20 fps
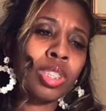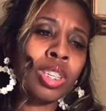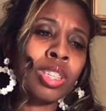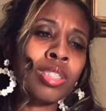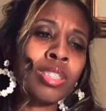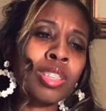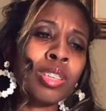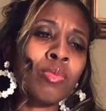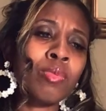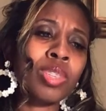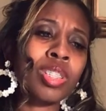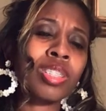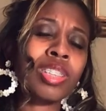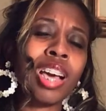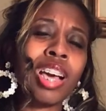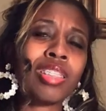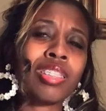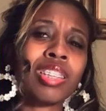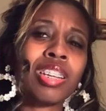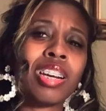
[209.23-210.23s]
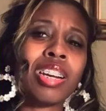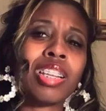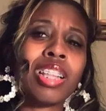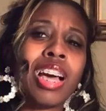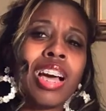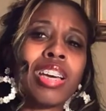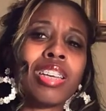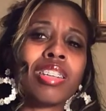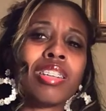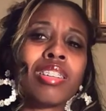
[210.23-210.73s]
See, with South
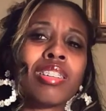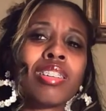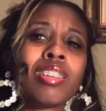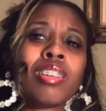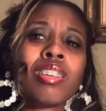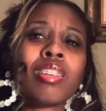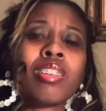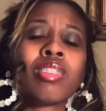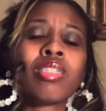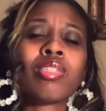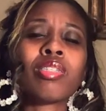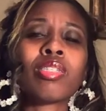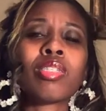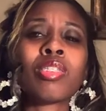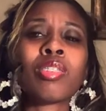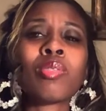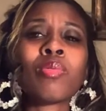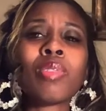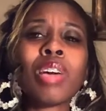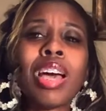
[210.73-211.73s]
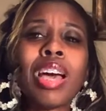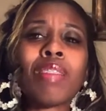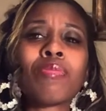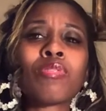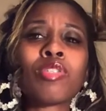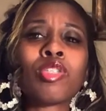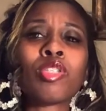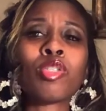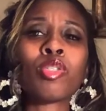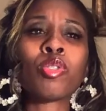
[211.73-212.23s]
Carolina, you
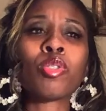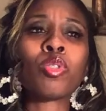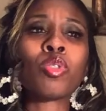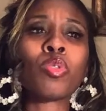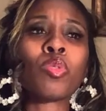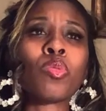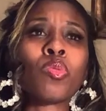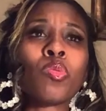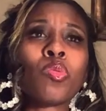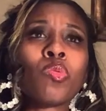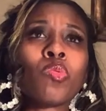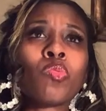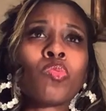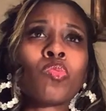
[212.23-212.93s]
have to